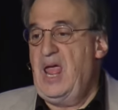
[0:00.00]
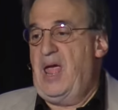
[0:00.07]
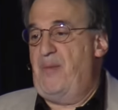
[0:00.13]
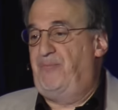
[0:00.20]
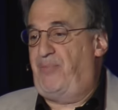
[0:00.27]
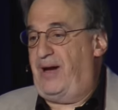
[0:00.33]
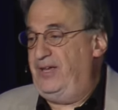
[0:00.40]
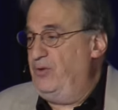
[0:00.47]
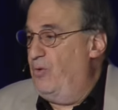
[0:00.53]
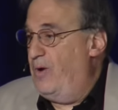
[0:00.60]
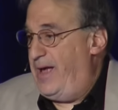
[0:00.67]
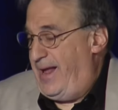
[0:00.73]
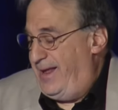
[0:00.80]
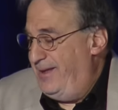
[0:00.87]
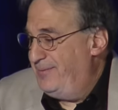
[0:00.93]
And by the
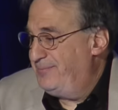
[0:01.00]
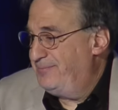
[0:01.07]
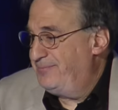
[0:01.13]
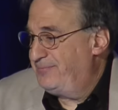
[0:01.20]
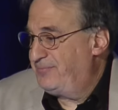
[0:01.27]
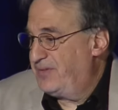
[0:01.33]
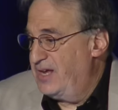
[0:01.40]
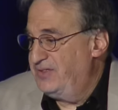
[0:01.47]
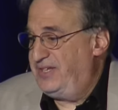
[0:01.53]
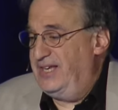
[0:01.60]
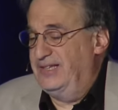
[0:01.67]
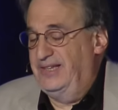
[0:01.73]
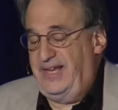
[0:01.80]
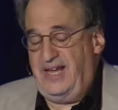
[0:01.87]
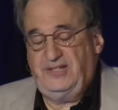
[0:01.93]
way, The
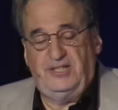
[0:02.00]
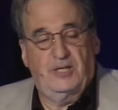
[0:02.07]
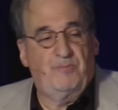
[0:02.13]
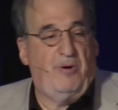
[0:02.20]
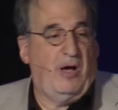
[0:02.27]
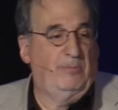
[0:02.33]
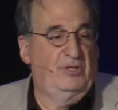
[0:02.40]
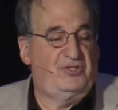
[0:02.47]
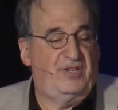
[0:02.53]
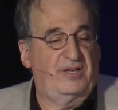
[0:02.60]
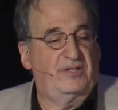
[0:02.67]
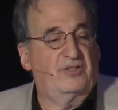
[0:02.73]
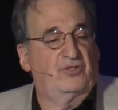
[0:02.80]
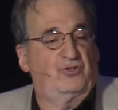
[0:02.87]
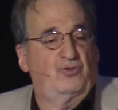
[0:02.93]
Atlantic published a
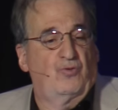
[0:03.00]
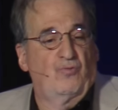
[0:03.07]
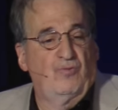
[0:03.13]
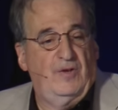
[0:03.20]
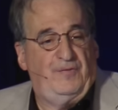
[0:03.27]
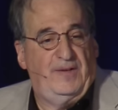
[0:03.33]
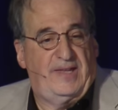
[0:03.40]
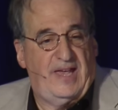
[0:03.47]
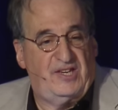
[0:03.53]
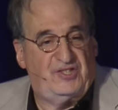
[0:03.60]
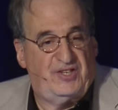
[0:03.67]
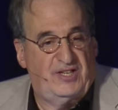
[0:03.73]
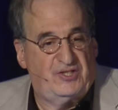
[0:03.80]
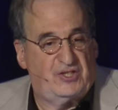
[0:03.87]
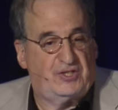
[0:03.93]
terrific
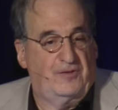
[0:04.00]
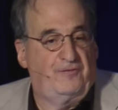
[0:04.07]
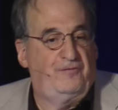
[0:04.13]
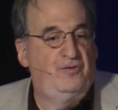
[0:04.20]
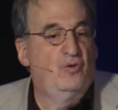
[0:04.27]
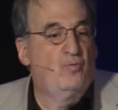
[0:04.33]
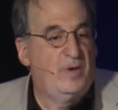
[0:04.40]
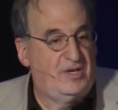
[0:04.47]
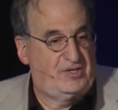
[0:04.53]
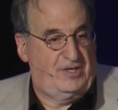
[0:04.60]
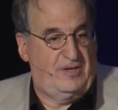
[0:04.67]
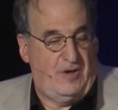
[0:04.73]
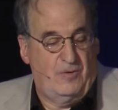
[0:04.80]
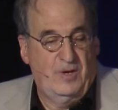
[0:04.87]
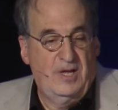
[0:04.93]
essay just a few weeks
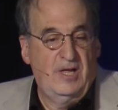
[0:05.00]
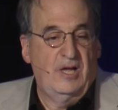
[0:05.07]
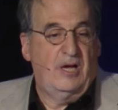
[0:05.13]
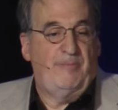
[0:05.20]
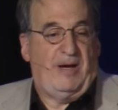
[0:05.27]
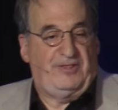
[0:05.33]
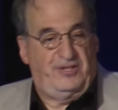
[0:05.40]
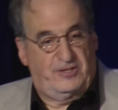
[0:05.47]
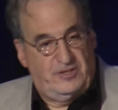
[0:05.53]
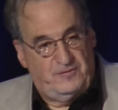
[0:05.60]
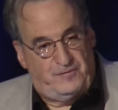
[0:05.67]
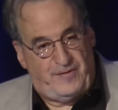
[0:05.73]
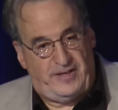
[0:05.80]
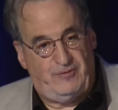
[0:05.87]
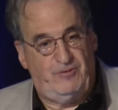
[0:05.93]
ago about the
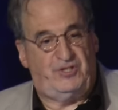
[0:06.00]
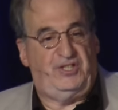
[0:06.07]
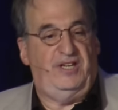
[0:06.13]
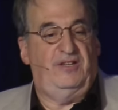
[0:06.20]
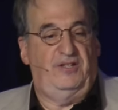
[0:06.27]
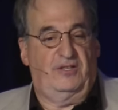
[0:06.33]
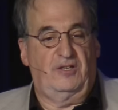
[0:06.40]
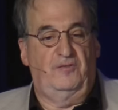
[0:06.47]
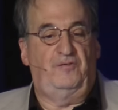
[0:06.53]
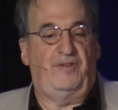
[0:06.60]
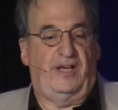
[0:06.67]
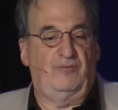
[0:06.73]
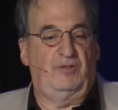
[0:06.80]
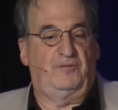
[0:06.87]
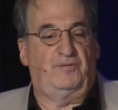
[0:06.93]
Confederacy and the
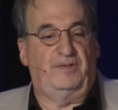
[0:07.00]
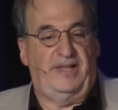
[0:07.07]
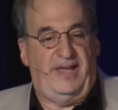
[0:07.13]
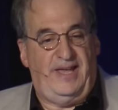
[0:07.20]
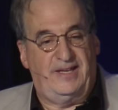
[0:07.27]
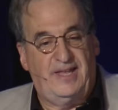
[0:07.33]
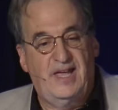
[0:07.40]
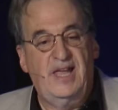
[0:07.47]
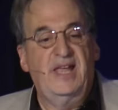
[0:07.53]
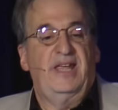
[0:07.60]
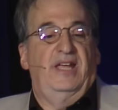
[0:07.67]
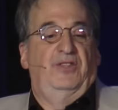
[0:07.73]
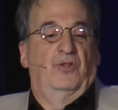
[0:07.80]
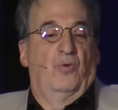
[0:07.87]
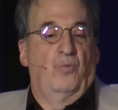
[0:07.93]
Confederate flag
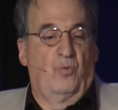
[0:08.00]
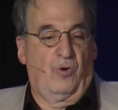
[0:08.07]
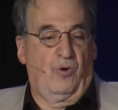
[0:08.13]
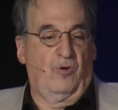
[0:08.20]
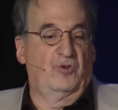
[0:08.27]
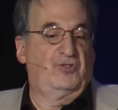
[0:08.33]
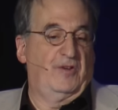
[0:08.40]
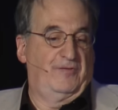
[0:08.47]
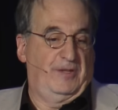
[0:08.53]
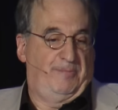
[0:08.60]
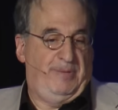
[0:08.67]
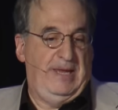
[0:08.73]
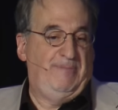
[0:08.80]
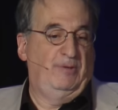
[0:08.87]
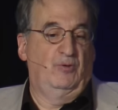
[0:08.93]
in the words of the
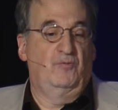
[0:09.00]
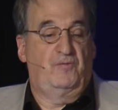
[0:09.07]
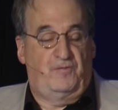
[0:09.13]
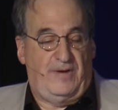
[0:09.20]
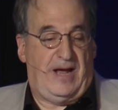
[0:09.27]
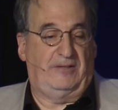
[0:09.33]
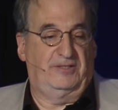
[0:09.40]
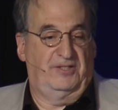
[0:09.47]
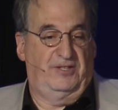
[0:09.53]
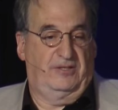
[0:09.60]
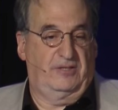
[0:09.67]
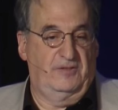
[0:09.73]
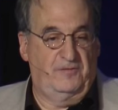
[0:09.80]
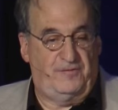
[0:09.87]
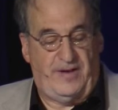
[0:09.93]
people who founded the
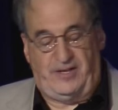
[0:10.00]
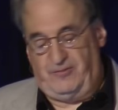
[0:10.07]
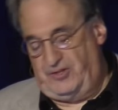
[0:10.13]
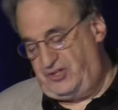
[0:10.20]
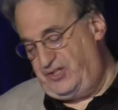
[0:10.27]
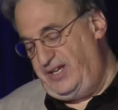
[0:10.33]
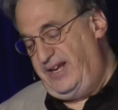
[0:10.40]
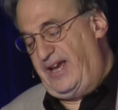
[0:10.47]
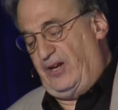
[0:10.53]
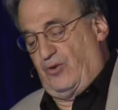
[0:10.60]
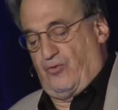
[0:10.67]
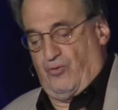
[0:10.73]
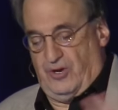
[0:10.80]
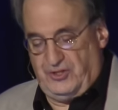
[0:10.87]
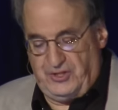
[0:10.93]
Confederacy. And
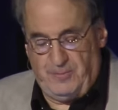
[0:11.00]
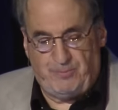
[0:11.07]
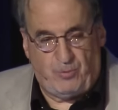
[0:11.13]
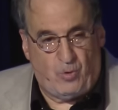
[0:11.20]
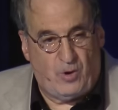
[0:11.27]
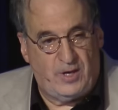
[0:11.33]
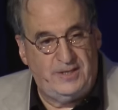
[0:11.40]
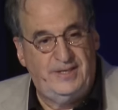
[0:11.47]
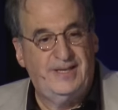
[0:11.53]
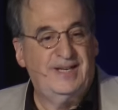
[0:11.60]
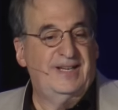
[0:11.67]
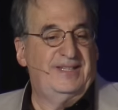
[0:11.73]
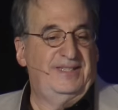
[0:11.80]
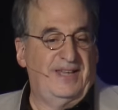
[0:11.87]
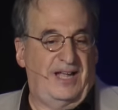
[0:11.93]
across the board,
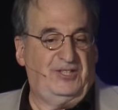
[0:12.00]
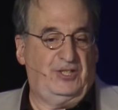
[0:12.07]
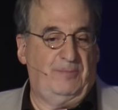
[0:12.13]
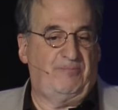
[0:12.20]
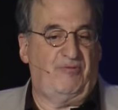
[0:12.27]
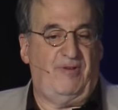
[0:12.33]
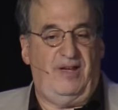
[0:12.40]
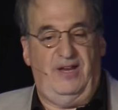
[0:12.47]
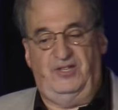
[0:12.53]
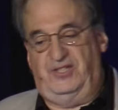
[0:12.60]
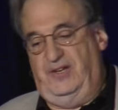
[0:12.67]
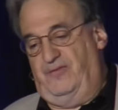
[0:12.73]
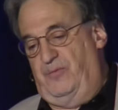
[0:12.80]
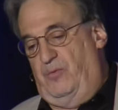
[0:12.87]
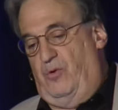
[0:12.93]
not
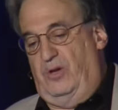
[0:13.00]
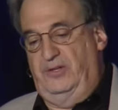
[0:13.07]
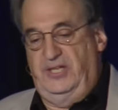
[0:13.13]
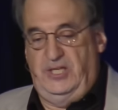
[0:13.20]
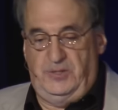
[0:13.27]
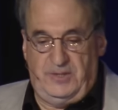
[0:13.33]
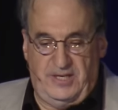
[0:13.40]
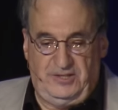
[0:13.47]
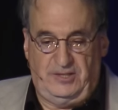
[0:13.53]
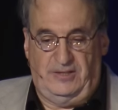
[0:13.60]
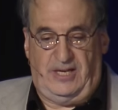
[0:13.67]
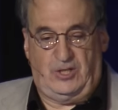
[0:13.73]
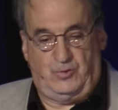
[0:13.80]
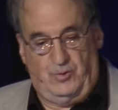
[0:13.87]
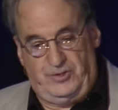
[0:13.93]
surprising, from all these
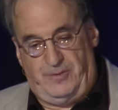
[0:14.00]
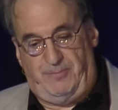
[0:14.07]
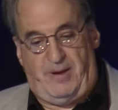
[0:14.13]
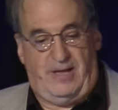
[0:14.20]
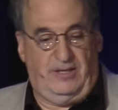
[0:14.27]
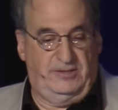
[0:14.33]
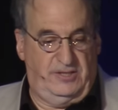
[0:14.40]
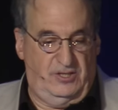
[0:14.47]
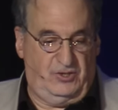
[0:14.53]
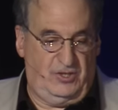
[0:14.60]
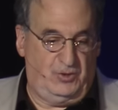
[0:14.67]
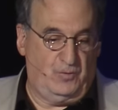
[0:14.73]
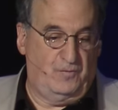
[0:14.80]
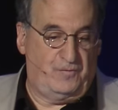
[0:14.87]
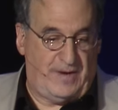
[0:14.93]
intellectuals and
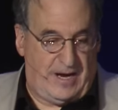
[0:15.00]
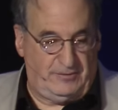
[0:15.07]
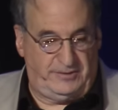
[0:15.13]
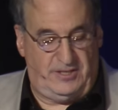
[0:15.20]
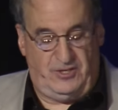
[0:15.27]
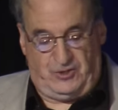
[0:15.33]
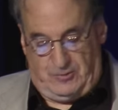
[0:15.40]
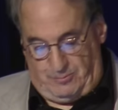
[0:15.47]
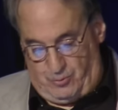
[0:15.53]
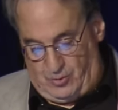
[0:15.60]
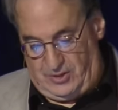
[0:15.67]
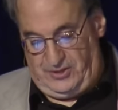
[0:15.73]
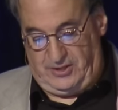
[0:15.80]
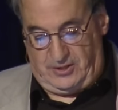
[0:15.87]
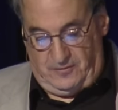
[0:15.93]
politicians who founded and
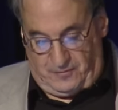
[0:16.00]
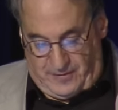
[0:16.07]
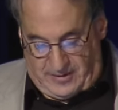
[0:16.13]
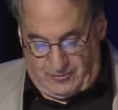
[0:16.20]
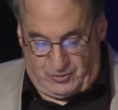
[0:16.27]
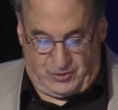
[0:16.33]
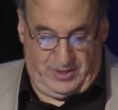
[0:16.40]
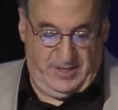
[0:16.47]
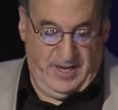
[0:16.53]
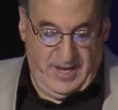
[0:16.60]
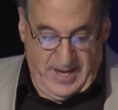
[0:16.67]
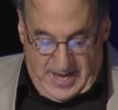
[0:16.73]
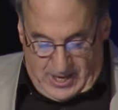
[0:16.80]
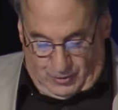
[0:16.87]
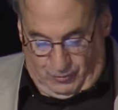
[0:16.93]
supported the Confederacy
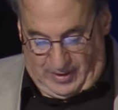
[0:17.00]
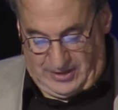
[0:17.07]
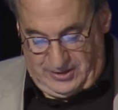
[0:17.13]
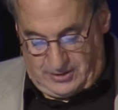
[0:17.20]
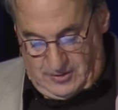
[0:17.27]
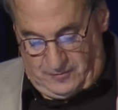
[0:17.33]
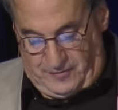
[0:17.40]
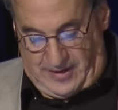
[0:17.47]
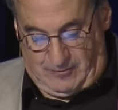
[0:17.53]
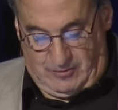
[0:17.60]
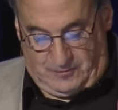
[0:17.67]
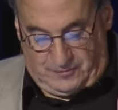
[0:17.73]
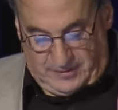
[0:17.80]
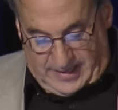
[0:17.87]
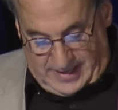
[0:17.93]
and created the Confederate
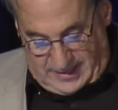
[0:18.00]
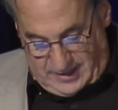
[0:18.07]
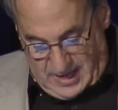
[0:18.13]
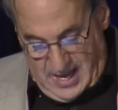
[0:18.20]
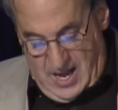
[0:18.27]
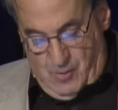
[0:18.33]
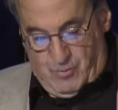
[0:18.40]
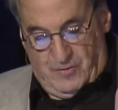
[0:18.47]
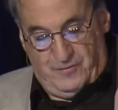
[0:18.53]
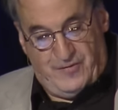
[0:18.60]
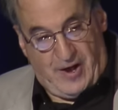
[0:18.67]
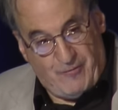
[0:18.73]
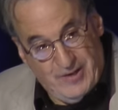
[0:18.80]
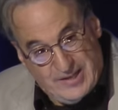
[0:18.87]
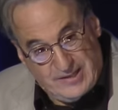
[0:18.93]
flag, were
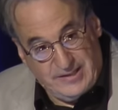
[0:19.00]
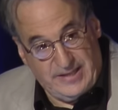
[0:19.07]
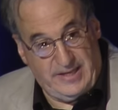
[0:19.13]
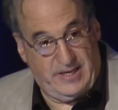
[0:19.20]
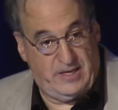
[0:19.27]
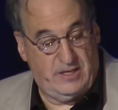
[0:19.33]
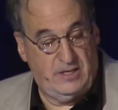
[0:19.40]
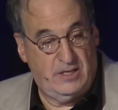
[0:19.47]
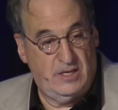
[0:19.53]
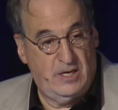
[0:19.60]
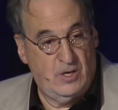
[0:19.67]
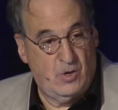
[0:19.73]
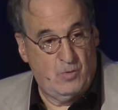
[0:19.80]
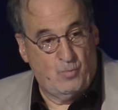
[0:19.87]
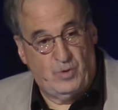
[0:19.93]
very clear
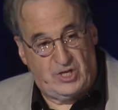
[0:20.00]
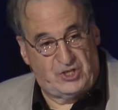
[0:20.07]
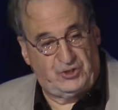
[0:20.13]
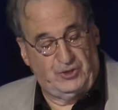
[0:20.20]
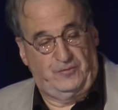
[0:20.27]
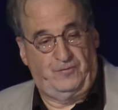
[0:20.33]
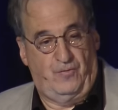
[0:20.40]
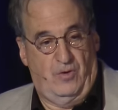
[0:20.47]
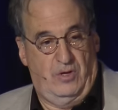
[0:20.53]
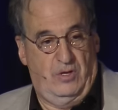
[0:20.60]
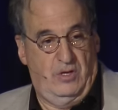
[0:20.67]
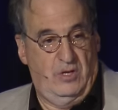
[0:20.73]
what it stood for